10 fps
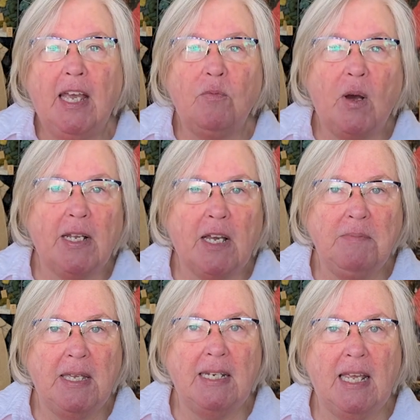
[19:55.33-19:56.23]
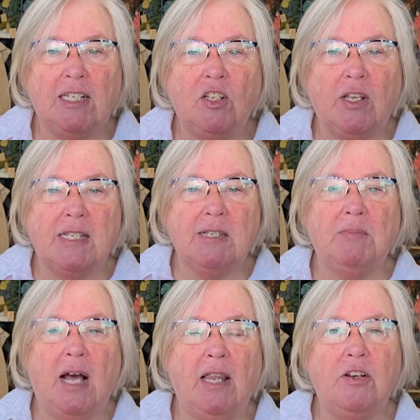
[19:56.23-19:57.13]
and want to come in and look at
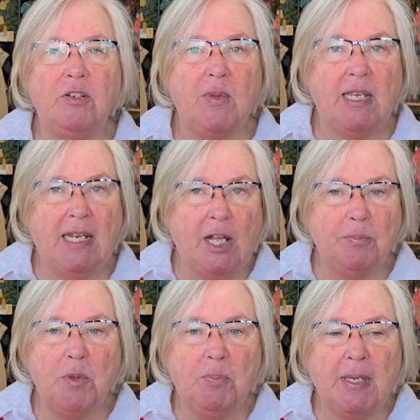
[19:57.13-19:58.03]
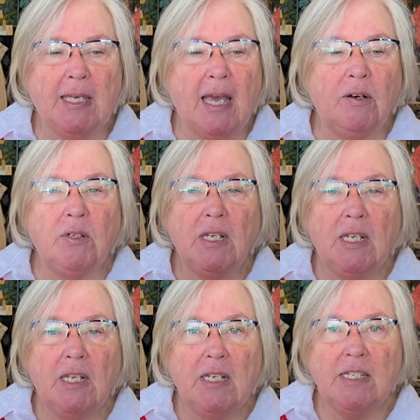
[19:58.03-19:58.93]
some colors, we can help you pick out
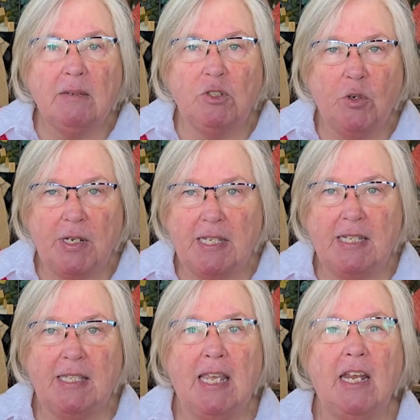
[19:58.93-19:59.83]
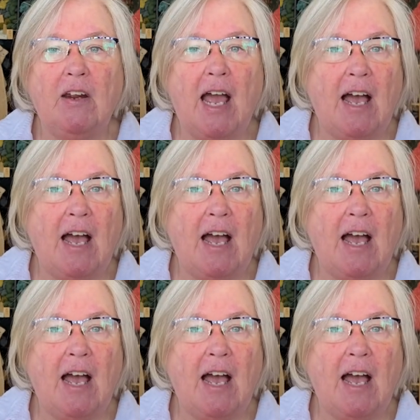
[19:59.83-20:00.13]
some choices there.